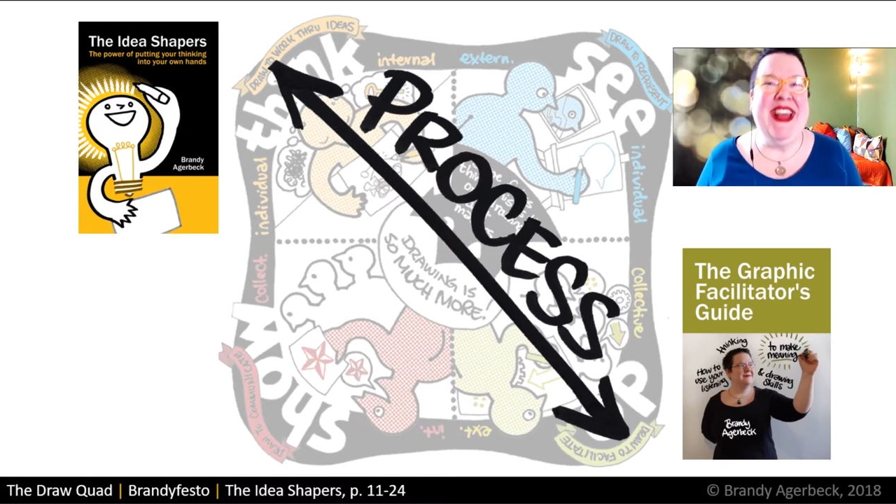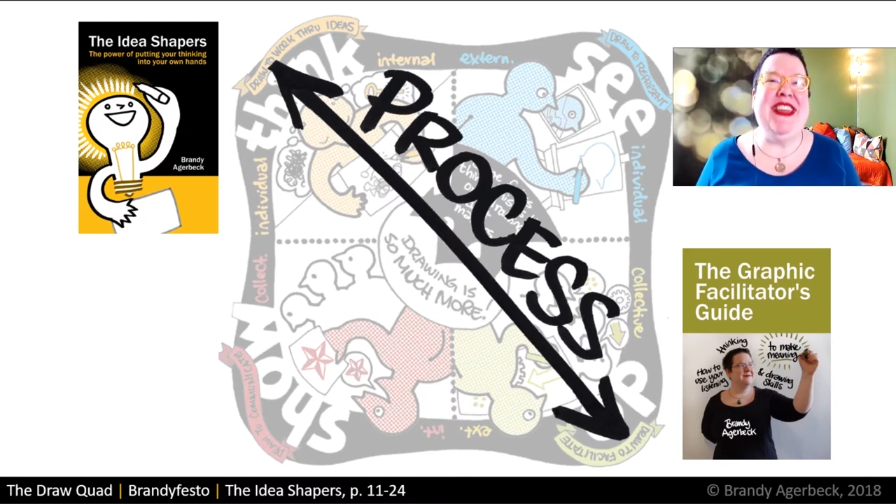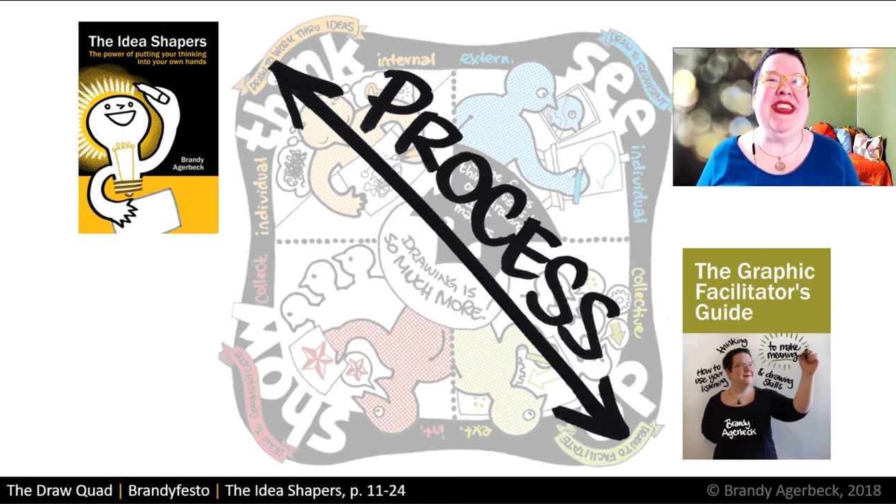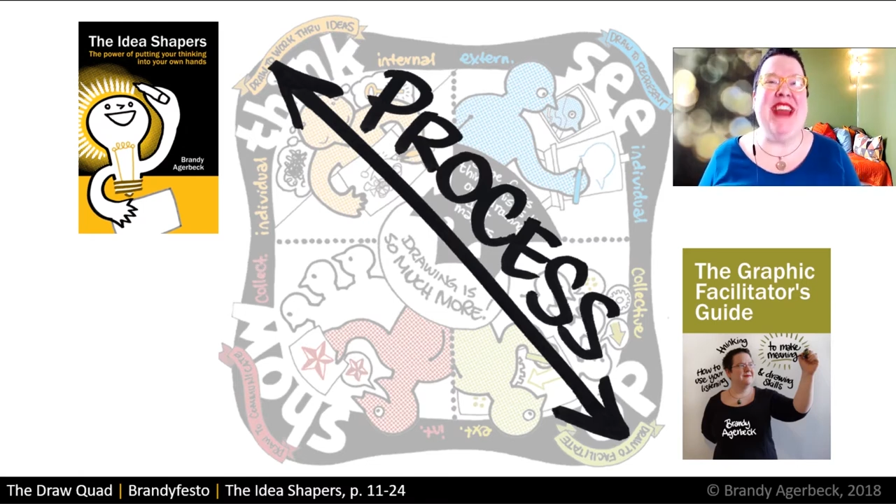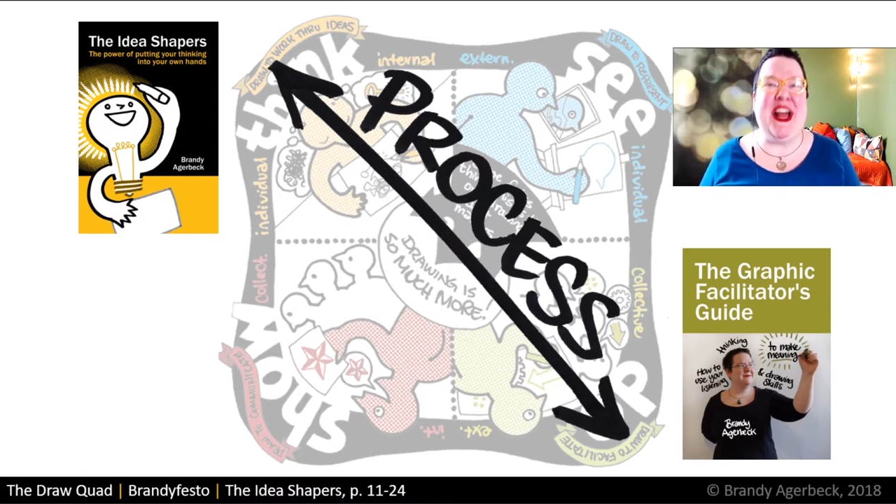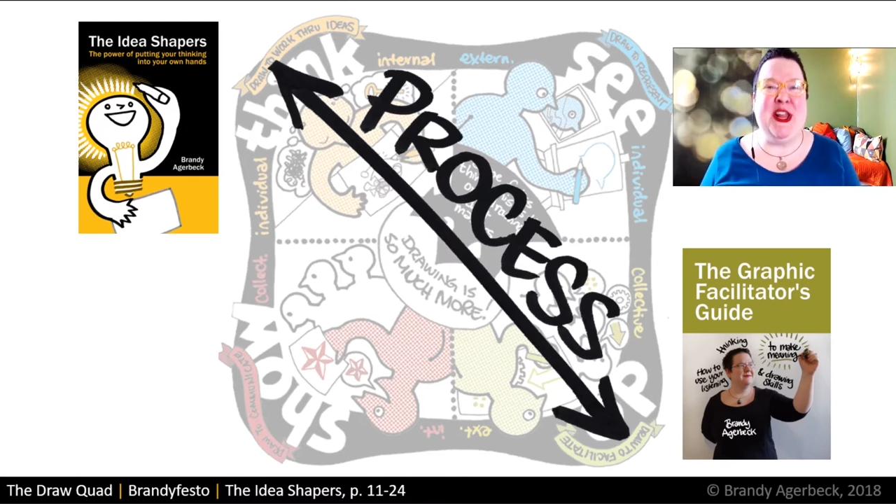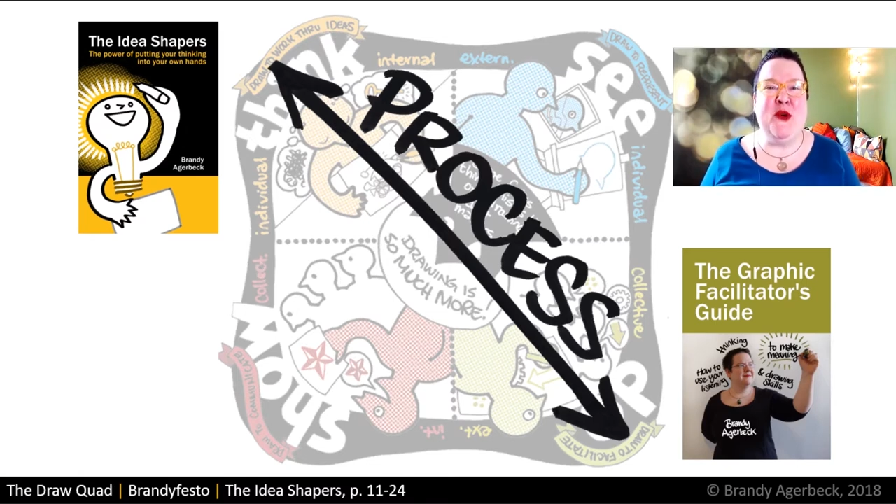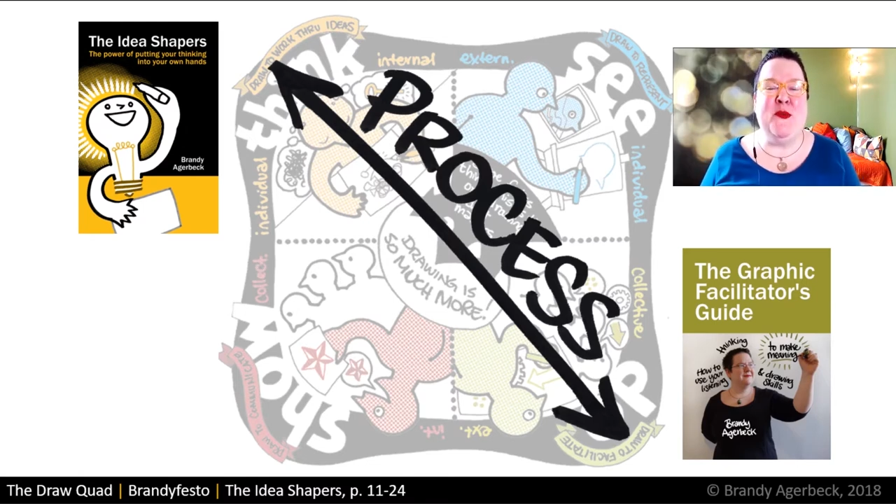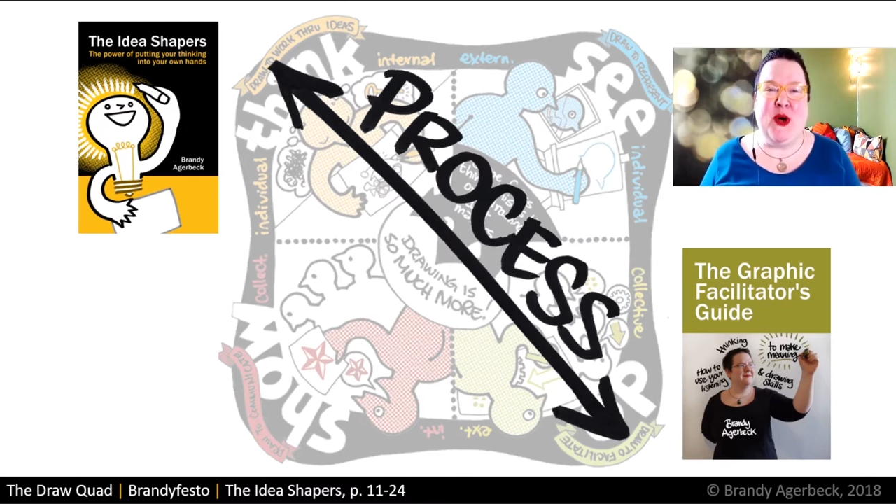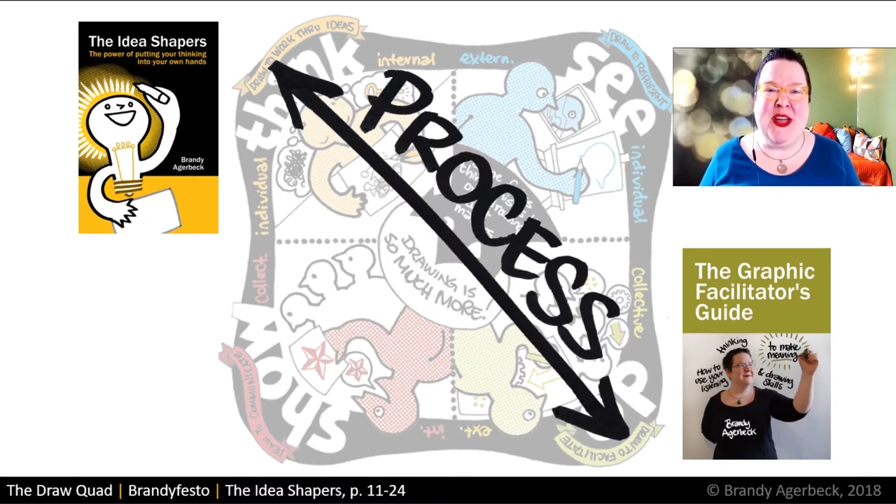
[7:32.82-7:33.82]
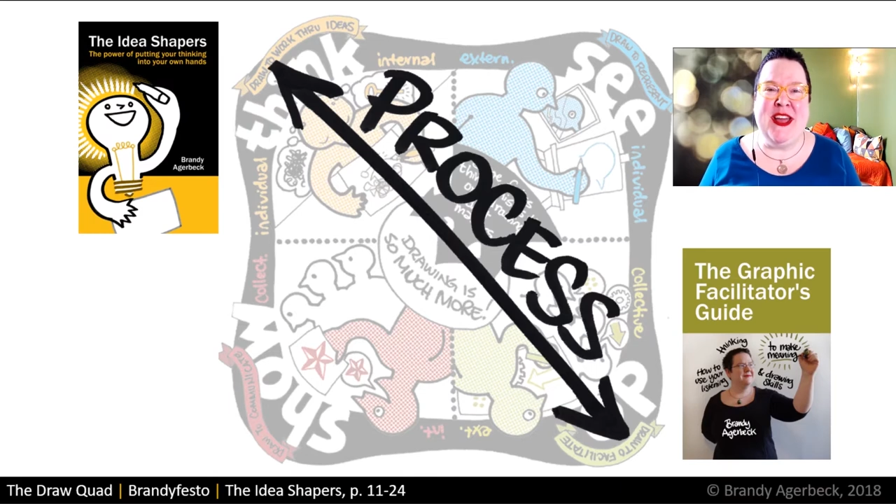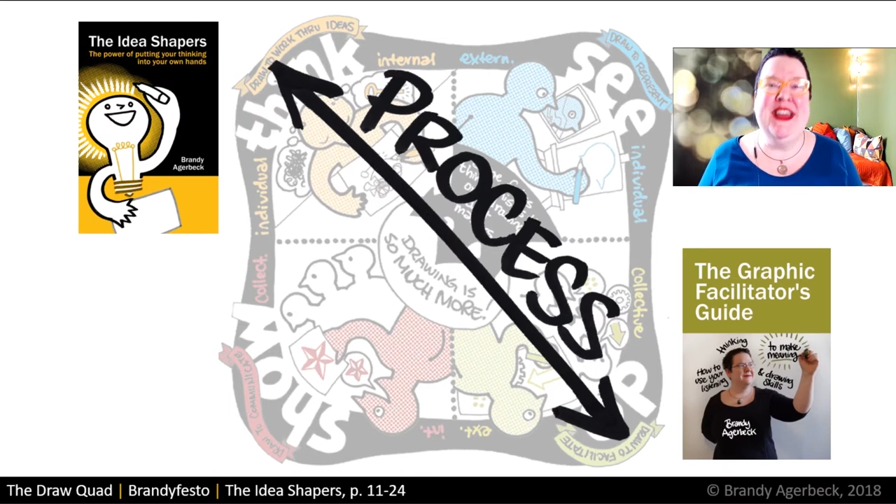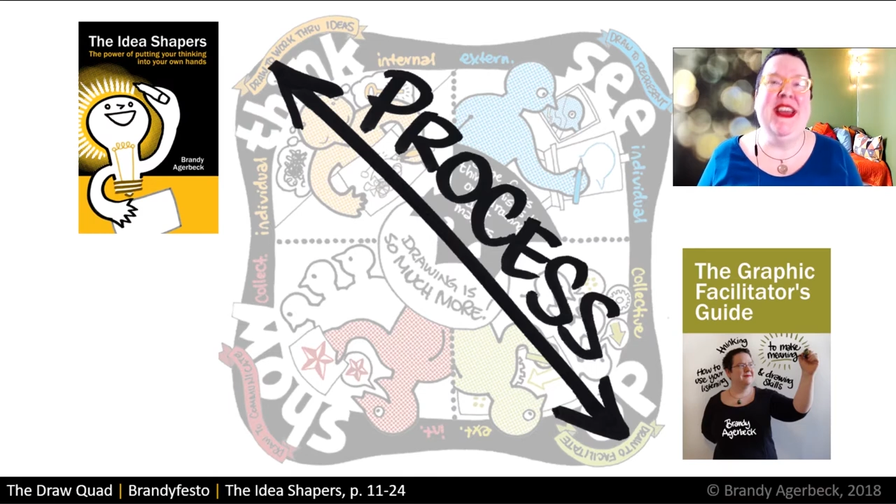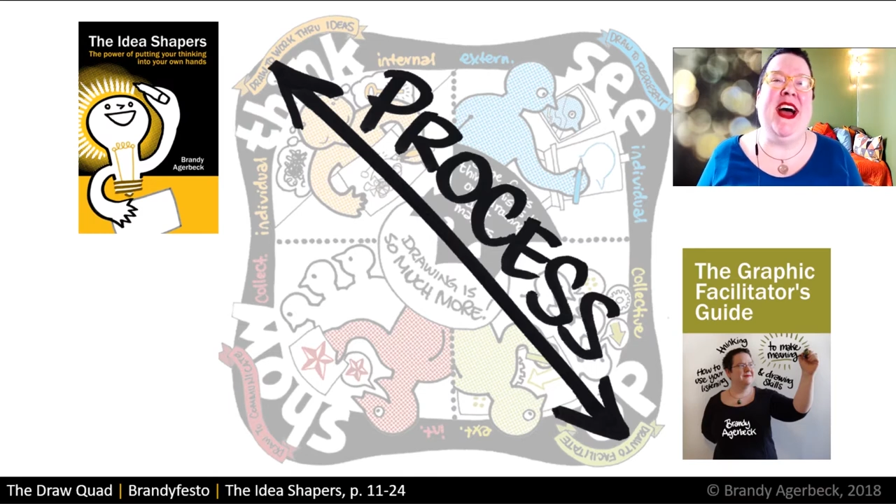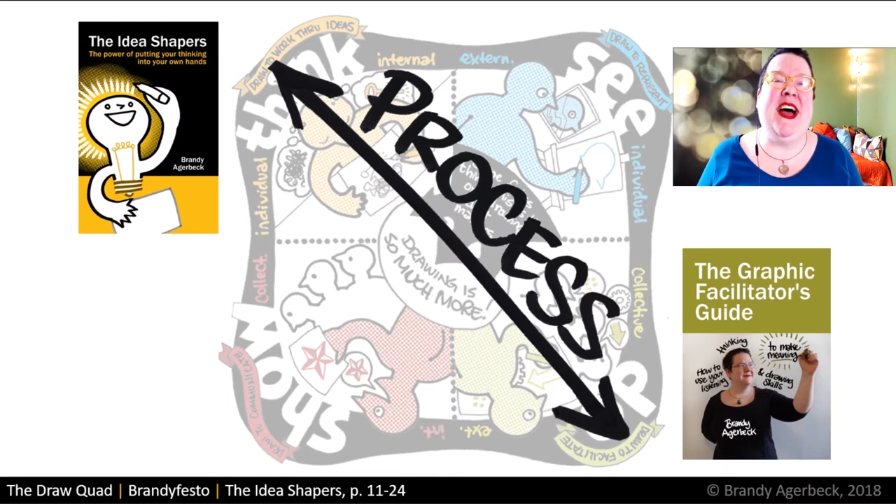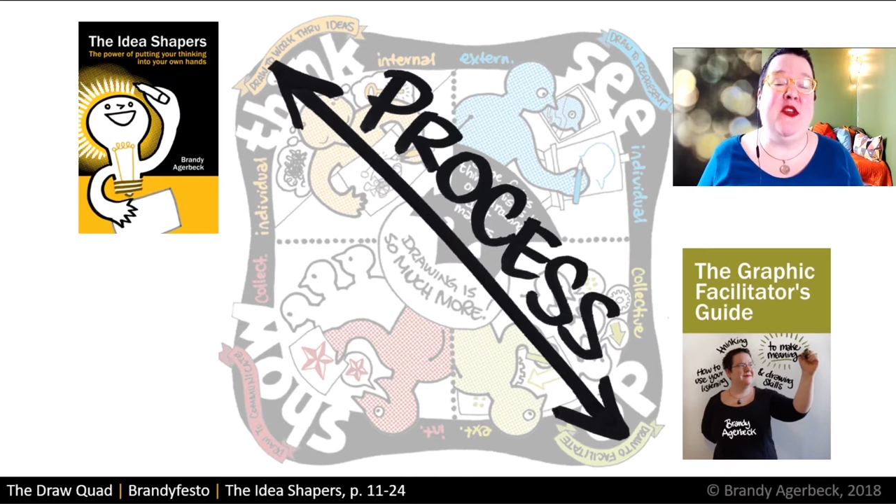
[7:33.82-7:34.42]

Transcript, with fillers: the yellow book, uh,